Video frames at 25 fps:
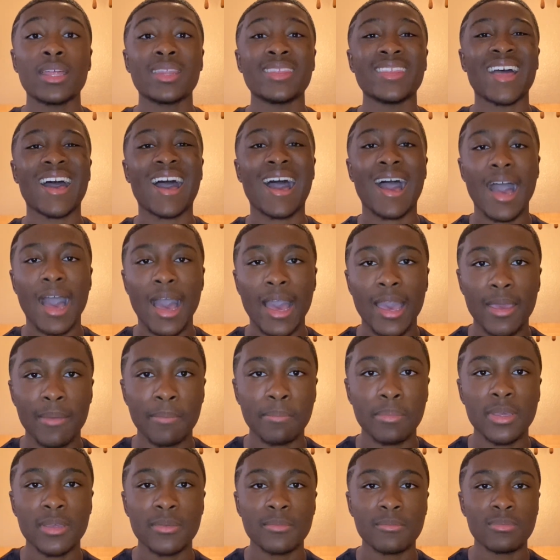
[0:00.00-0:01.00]
the hype,
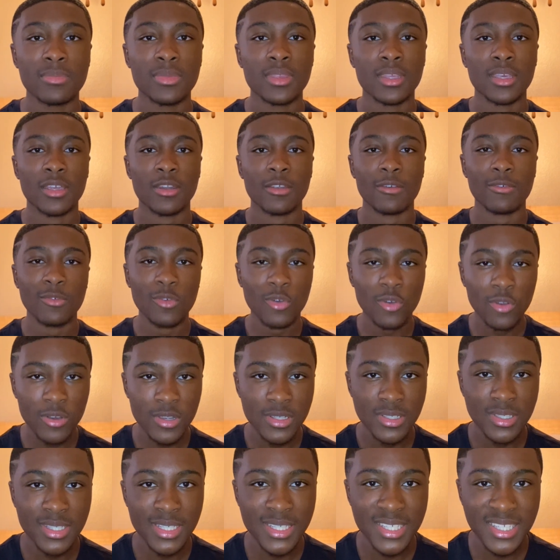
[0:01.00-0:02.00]
and of
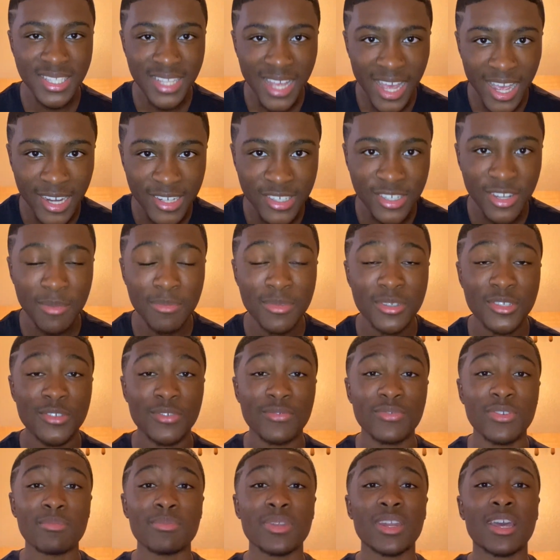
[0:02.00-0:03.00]
course the stock numbers, you
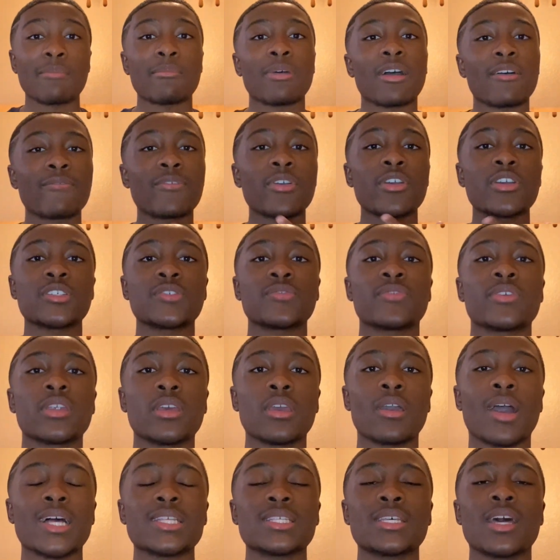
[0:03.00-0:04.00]
feel me? Now in my first
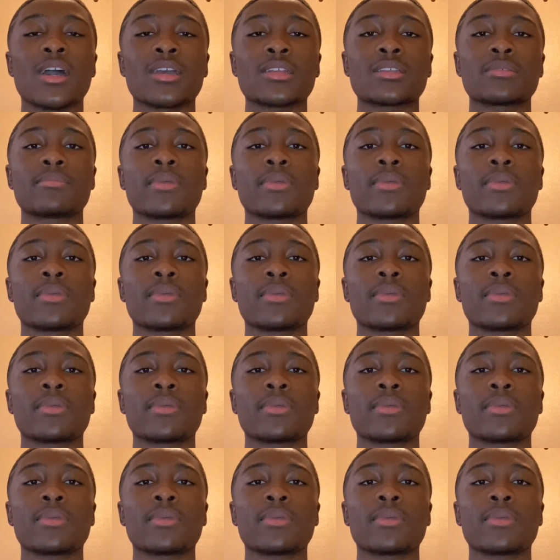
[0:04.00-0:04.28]
video, I talked